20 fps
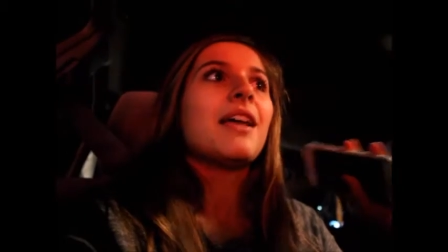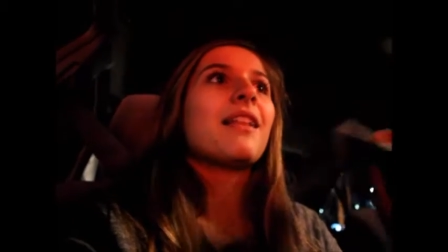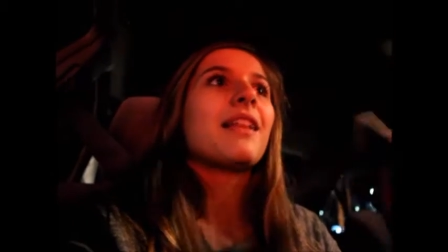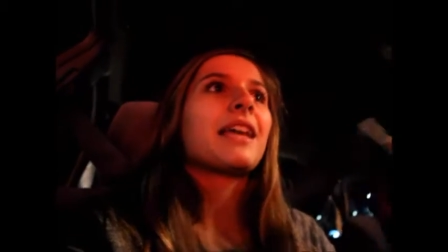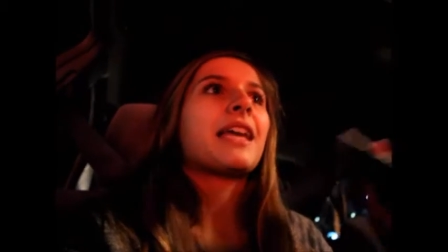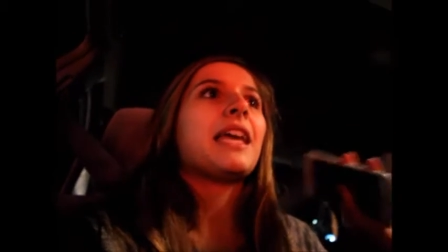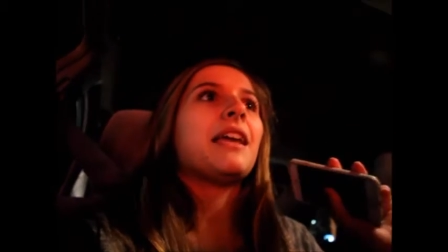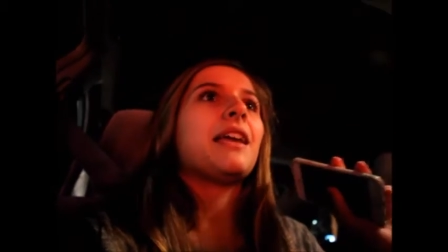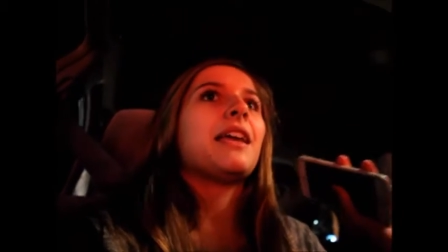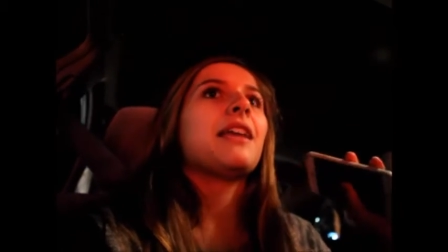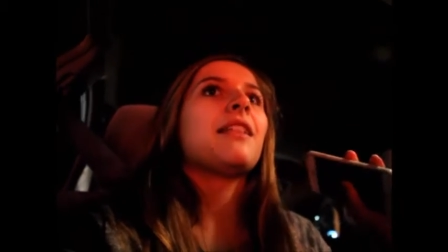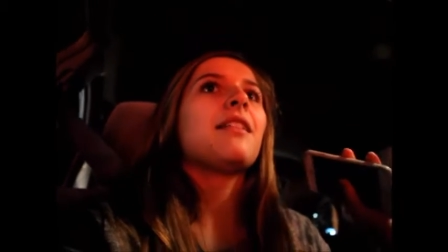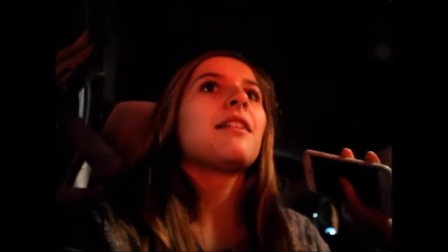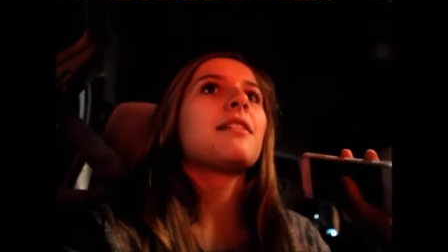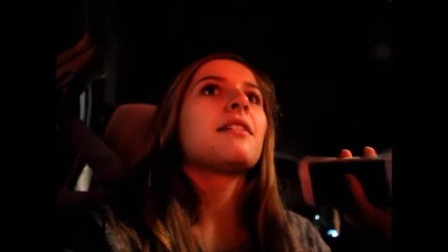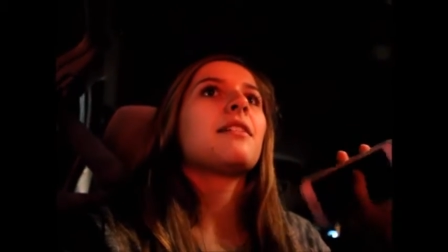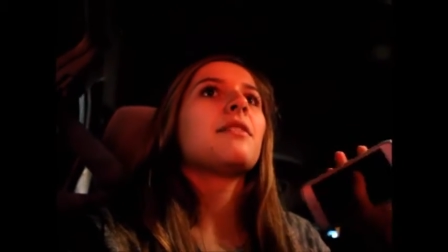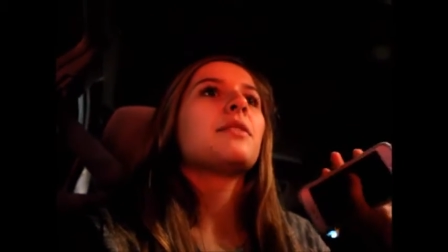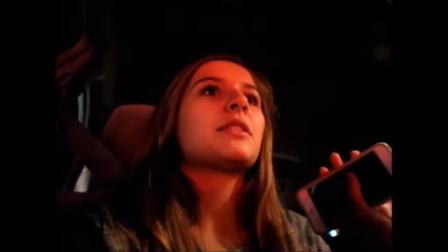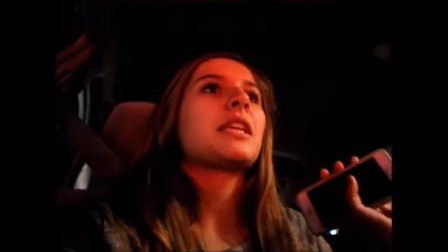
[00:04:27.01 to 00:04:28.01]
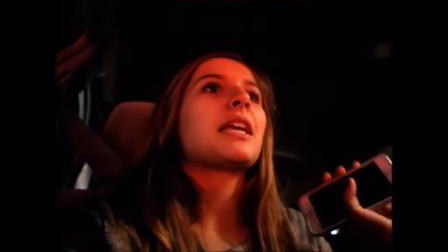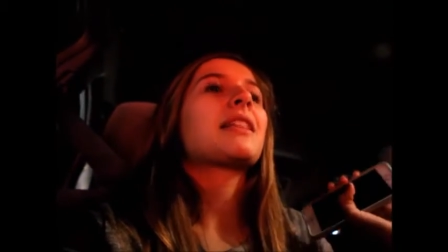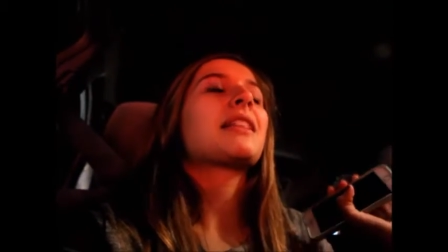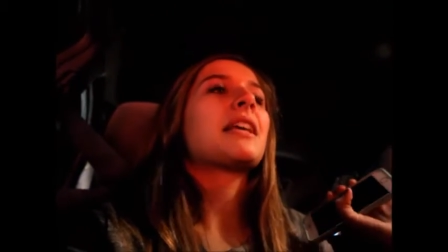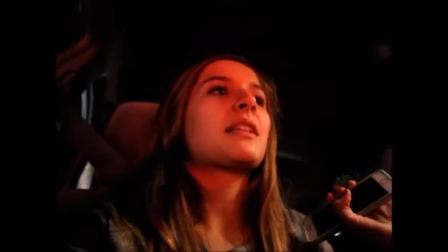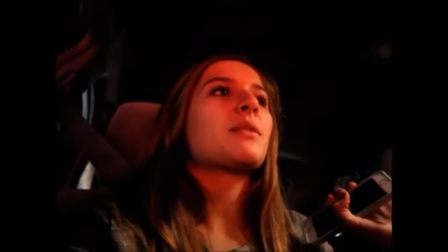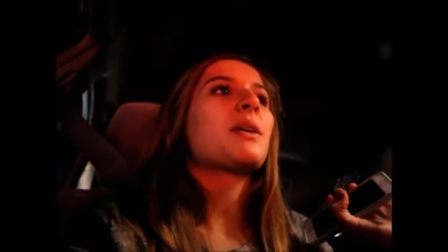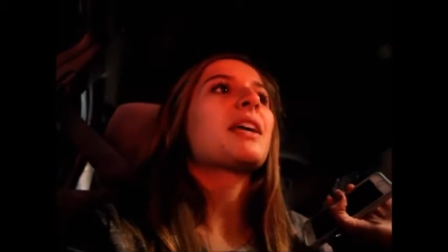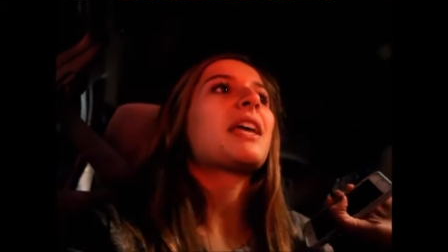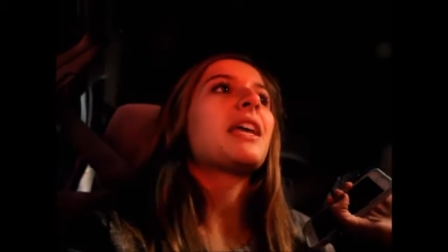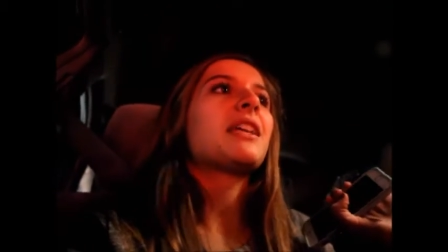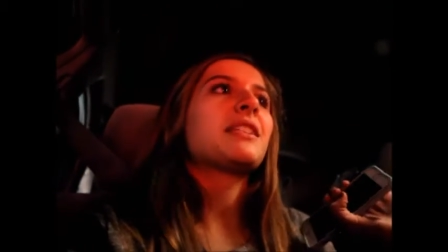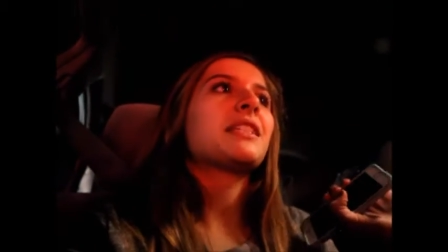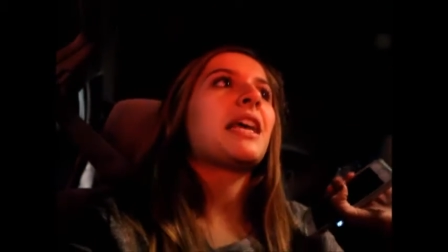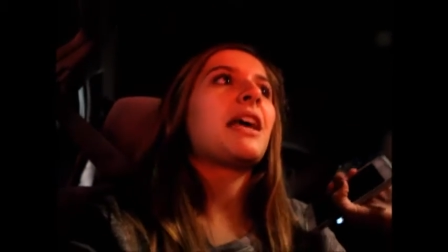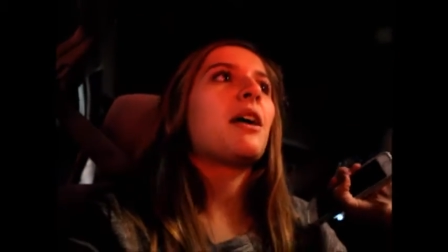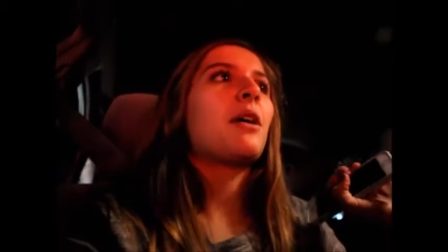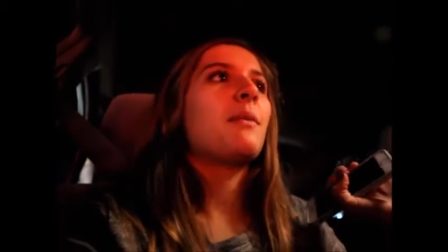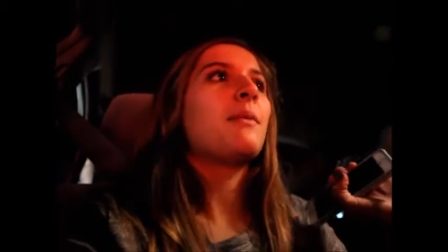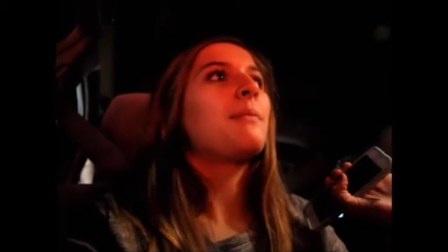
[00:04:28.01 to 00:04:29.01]
Like he, he literally was like, that's why I can't
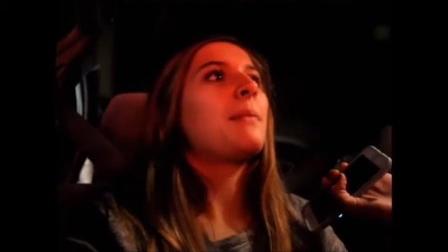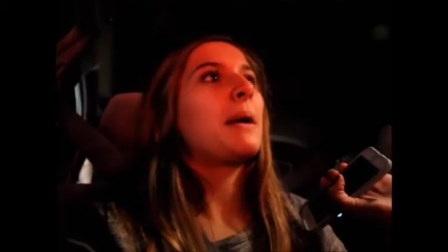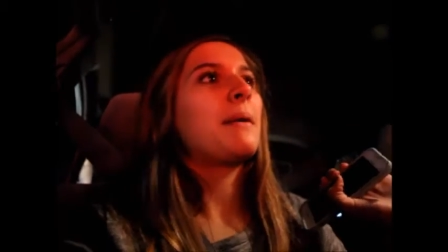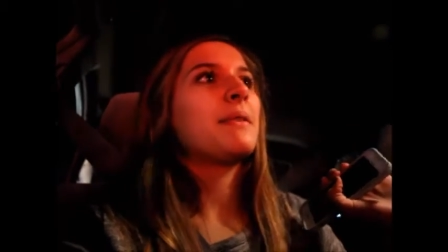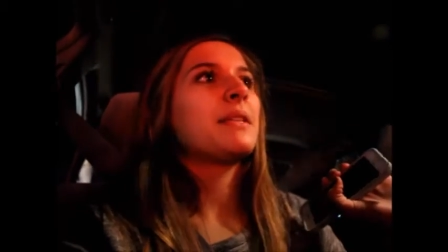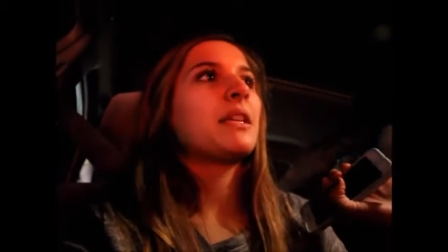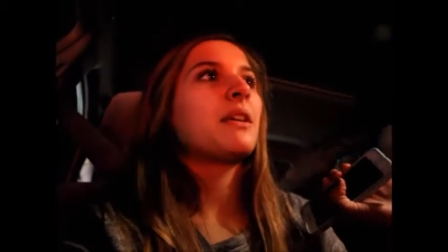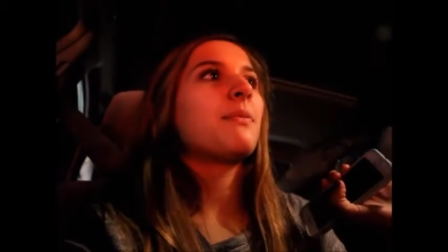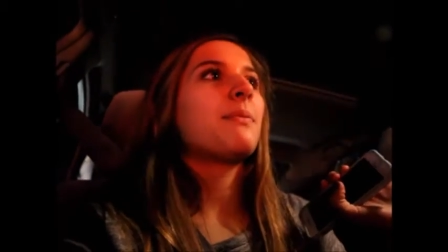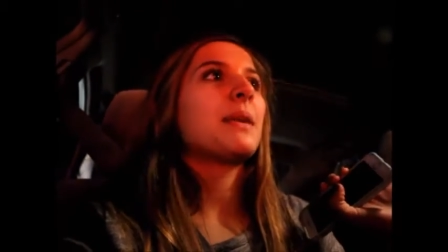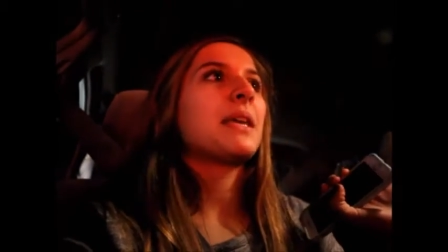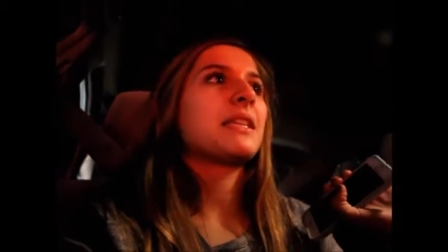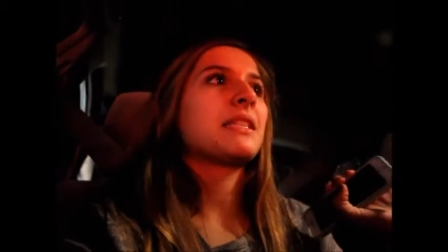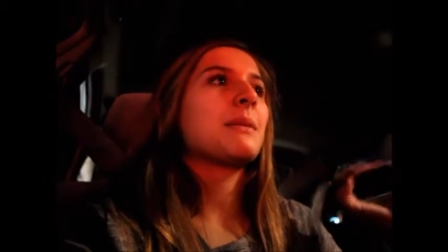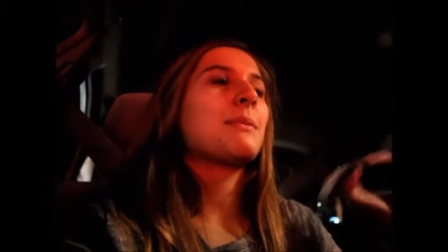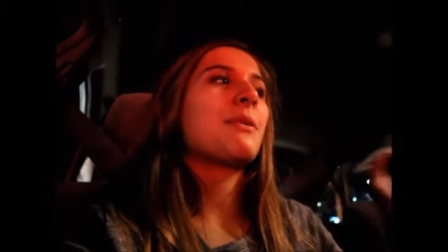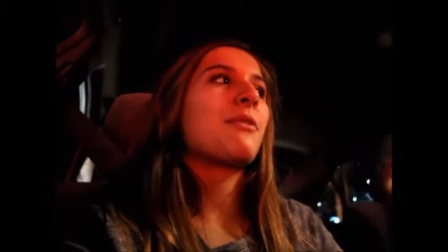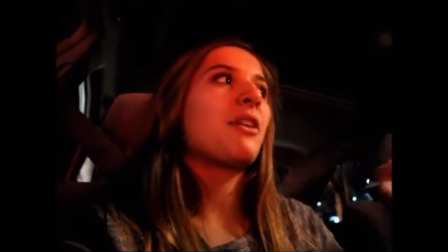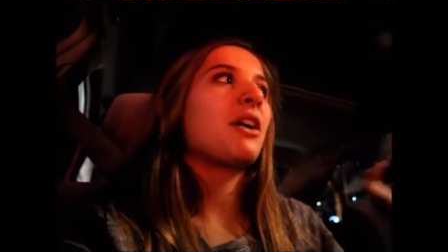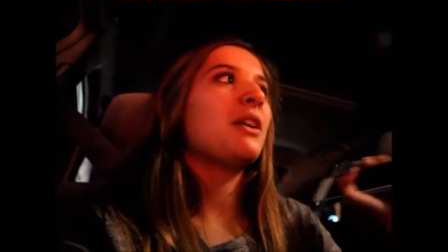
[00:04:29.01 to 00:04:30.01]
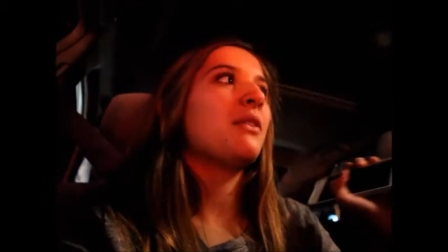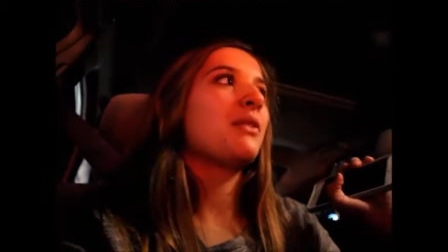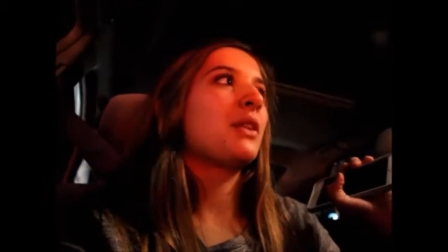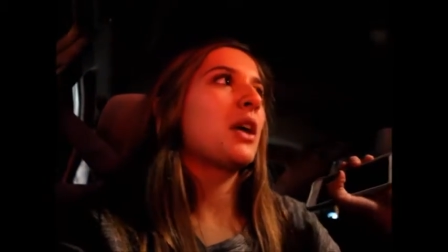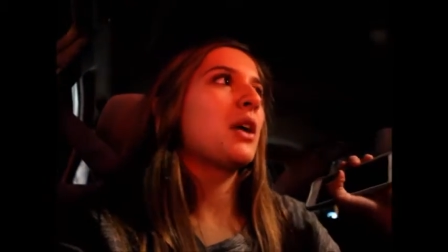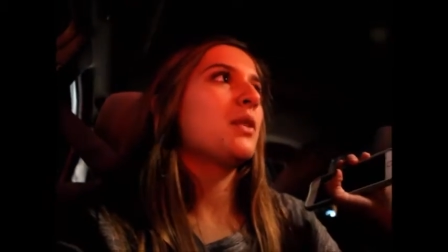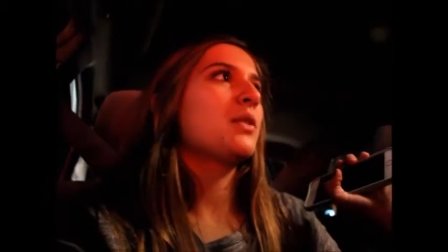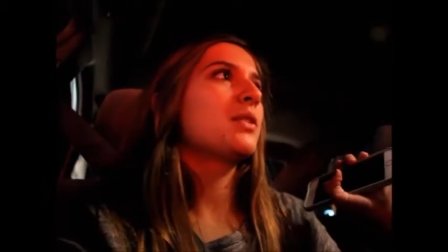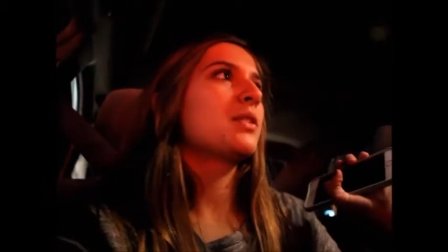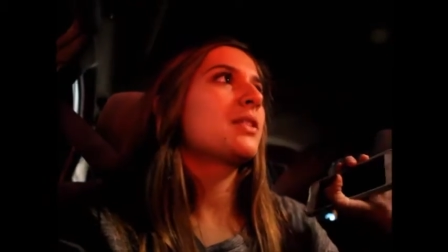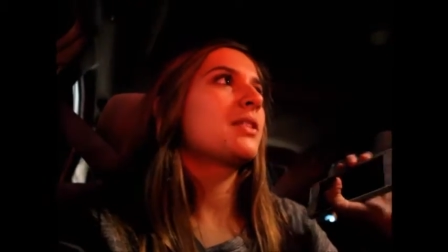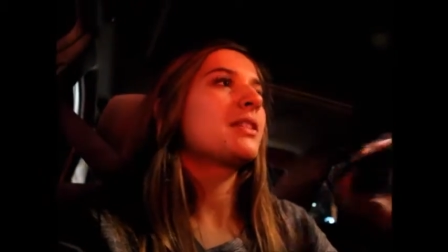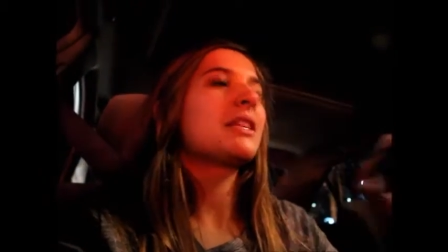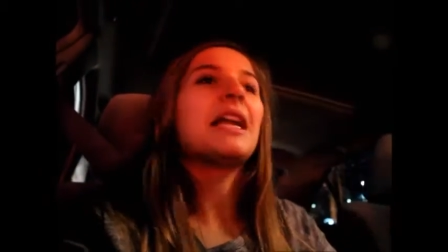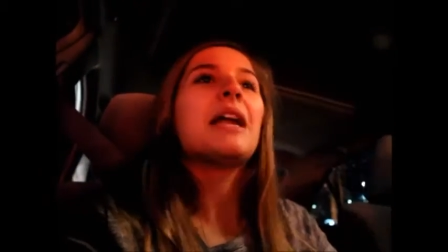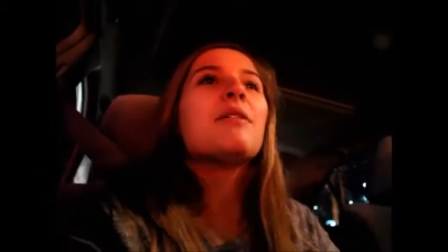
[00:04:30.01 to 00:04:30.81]
stay at home by myself because I'm afraid of ghosts.